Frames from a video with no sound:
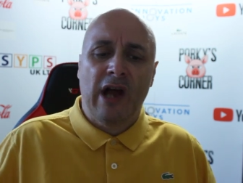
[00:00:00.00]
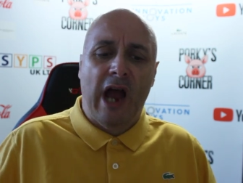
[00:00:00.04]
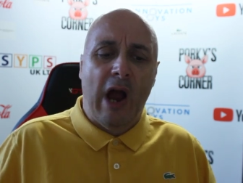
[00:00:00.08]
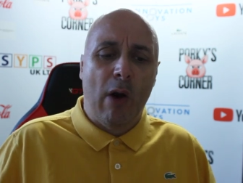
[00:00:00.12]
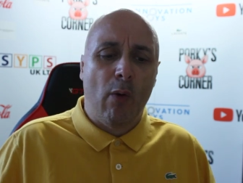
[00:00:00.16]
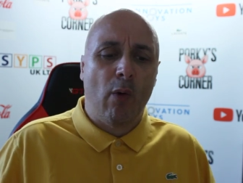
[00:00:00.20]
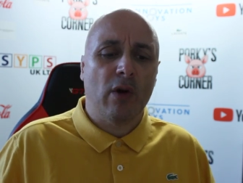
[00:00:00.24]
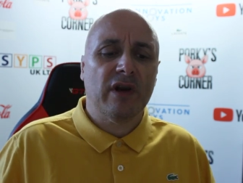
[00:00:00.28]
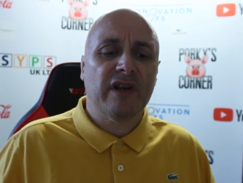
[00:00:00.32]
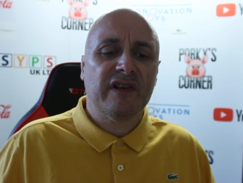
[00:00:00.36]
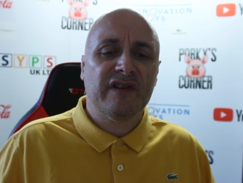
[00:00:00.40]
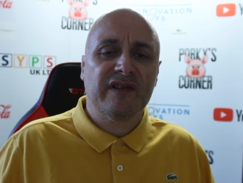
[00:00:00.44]
I
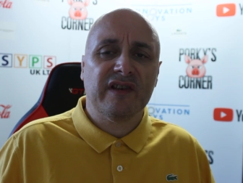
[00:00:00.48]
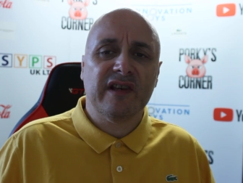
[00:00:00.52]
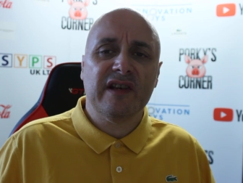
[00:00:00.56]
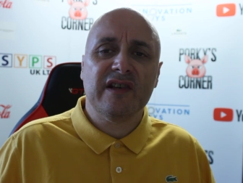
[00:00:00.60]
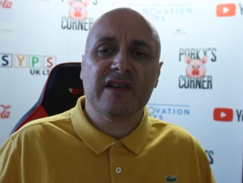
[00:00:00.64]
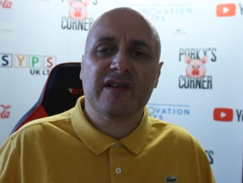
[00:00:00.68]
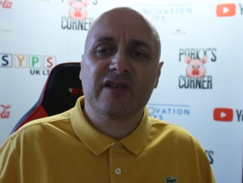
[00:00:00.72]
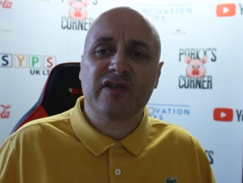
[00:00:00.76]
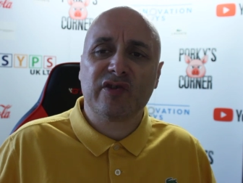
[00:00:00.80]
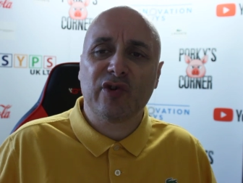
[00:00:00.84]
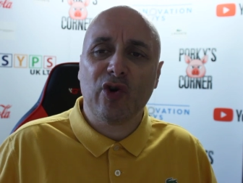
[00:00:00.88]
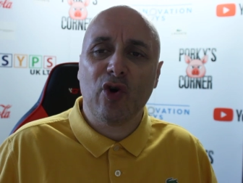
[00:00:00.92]
want to see
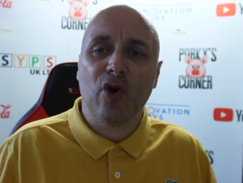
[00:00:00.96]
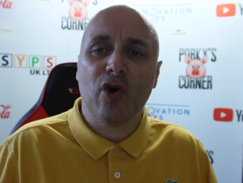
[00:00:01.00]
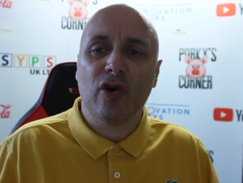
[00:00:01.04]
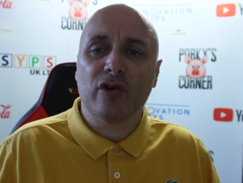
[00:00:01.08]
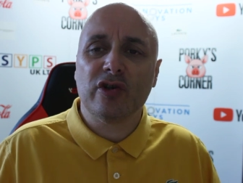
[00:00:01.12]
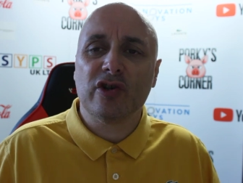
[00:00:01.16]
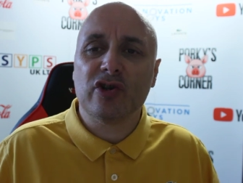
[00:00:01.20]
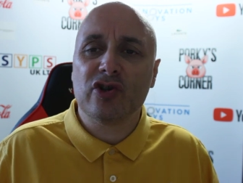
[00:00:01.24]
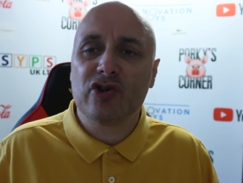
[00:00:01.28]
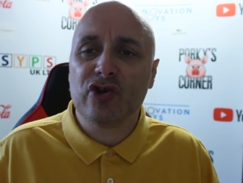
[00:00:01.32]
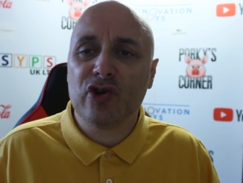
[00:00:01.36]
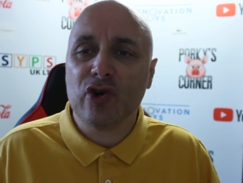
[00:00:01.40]

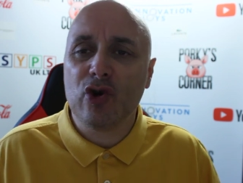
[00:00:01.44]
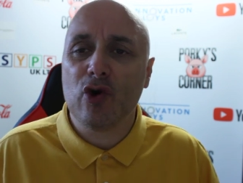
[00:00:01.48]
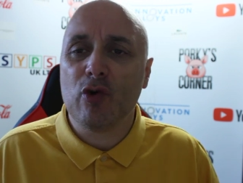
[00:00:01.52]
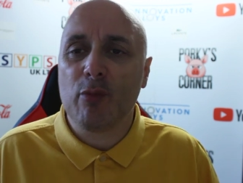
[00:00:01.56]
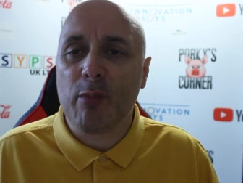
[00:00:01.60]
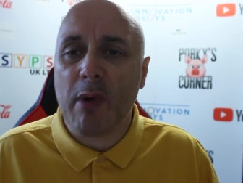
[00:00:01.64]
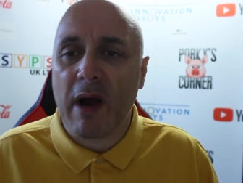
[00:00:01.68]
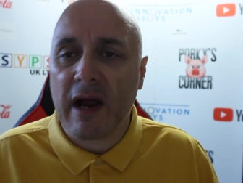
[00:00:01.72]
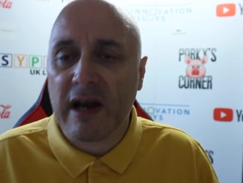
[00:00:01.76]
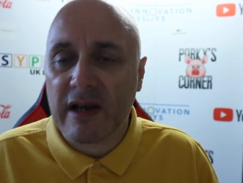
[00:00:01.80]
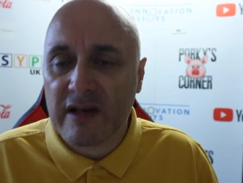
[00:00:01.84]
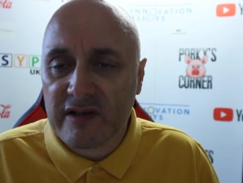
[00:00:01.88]
Saunders
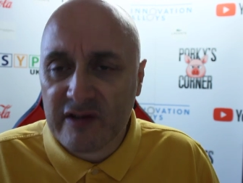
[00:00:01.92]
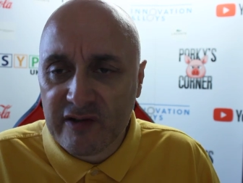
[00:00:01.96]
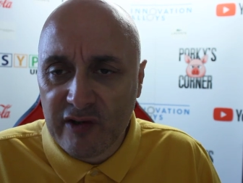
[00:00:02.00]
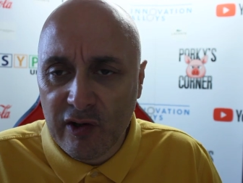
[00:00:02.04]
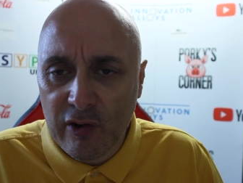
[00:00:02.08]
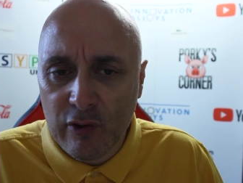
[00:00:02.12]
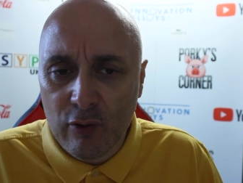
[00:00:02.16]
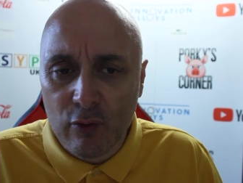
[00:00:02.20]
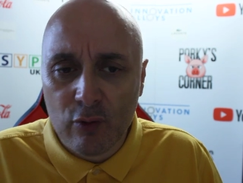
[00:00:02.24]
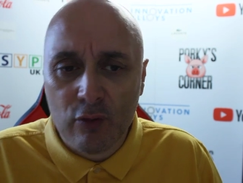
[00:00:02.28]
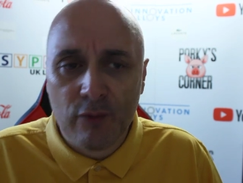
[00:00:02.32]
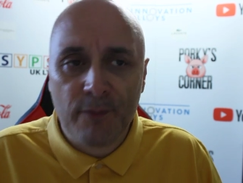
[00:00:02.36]
Eubank
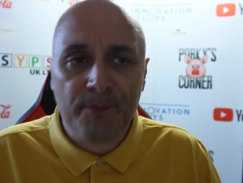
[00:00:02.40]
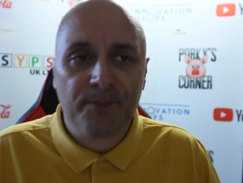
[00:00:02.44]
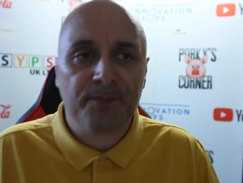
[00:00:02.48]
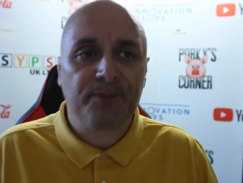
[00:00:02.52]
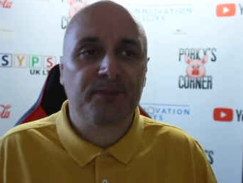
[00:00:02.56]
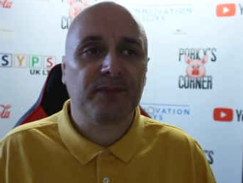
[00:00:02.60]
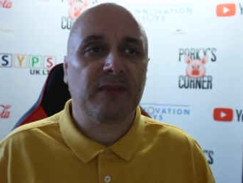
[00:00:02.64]
too.